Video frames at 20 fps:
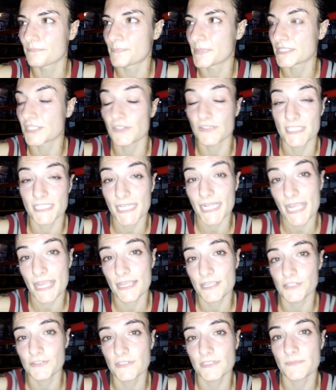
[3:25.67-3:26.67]
But so today
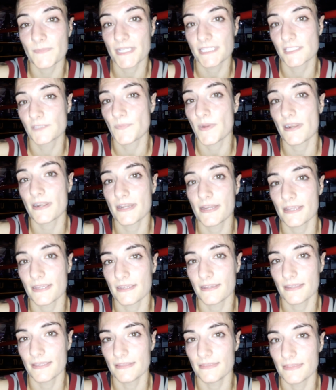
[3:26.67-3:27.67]
I used my
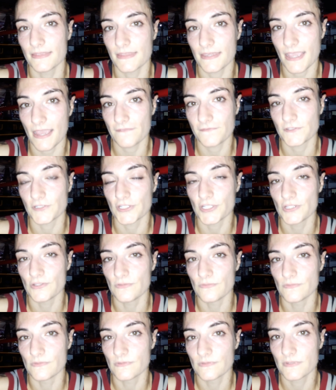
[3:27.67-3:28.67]
sparring in the
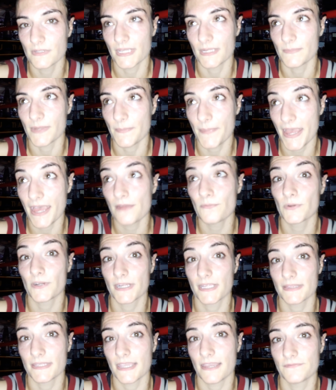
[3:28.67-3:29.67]
afternoon and my pad
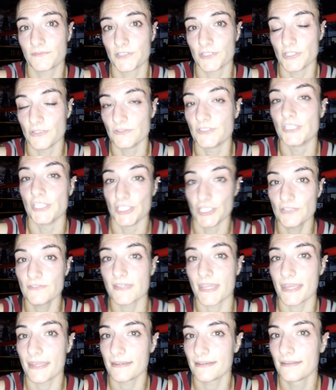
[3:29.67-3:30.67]
work in the afternoon to do
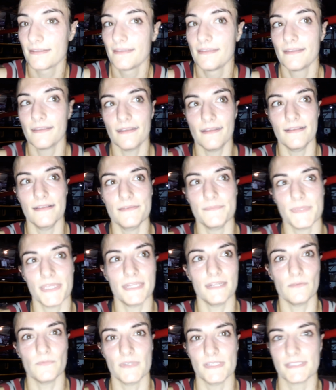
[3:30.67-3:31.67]
that,
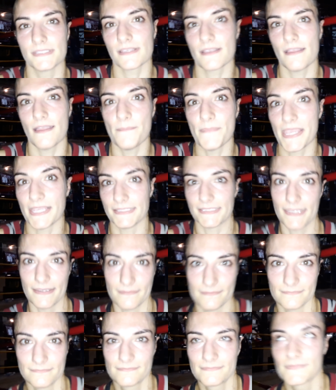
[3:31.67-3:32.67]
and it was
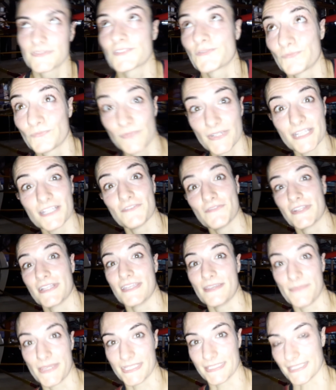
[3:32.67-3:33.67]
amazing. It's really,
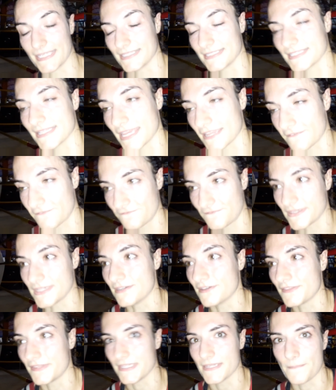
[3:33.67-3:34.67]
really amazing to like
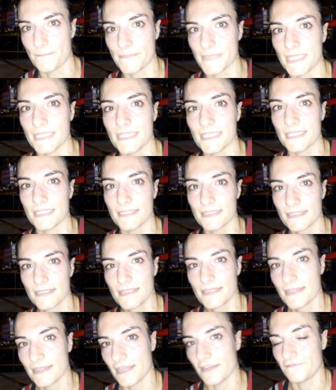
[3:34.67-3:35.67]
feel the immediate
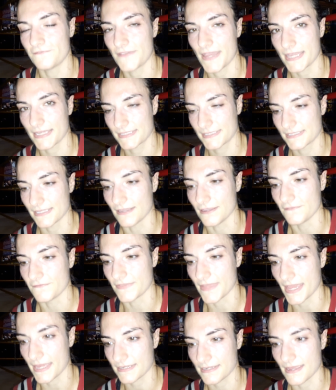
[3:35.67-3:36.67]
effects
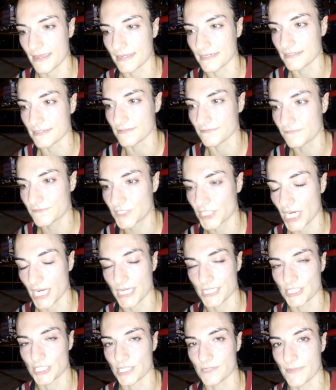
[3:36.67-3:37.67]
of that kind of
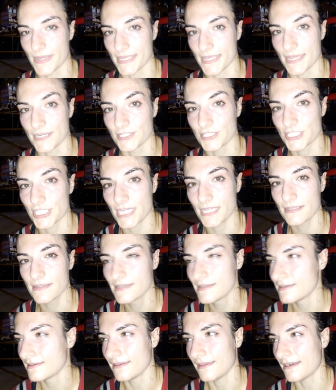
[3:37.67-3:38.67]
change in my energy.
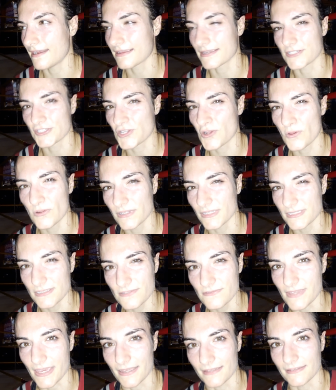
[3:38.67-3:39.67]
And I can totally
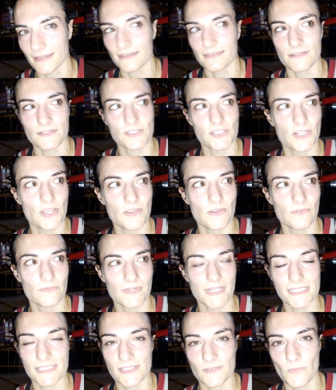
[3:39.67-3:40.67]
do that. Like, there's no
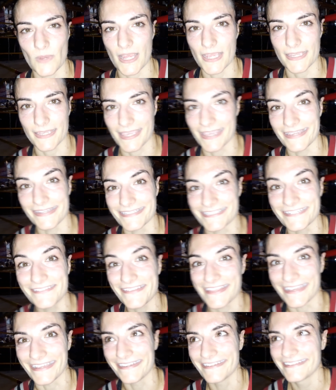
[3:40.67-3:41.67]
reason why I can't
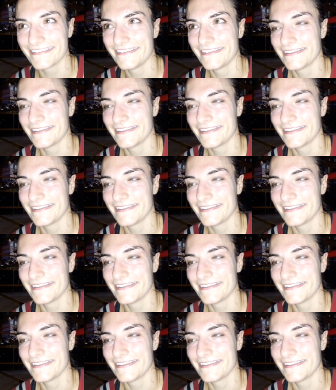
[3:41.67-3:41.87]
do that.